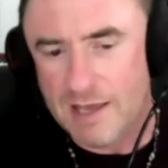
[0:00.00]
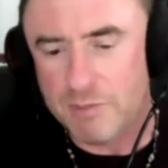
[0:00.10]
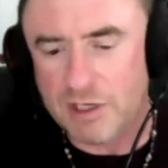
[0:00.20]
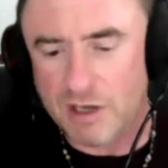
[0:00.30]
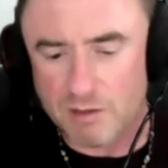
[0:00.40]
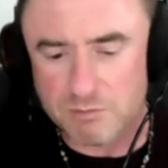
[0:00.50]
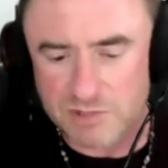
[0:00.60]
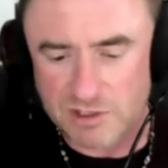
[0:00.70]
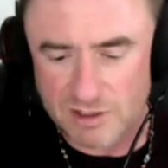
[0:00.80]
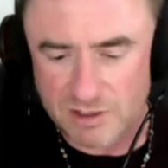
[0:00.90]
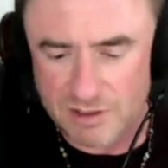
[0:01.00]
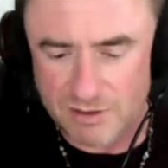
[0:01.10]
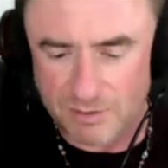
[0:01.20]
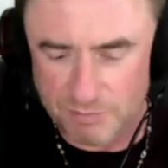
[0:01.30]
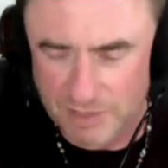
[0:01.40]
becomes,
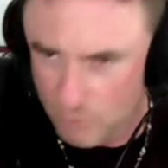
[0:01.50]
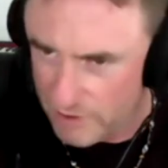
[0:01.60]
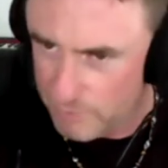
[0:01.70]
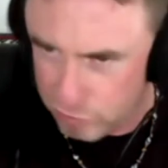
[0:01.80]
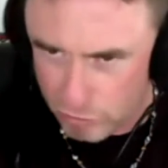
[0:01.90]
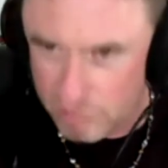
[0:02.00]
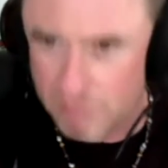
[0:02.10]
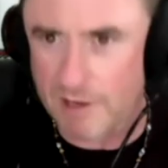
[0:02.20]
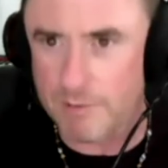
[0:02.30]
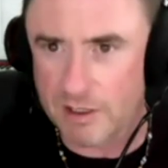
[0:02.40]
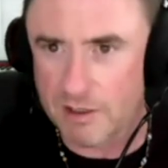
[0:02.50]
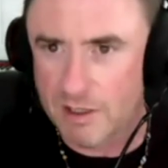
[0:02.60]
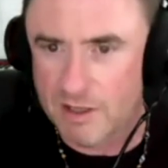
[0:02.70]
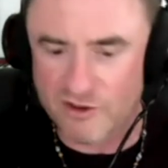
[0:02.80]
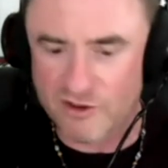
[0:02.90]
the, in a way, the programming, the, the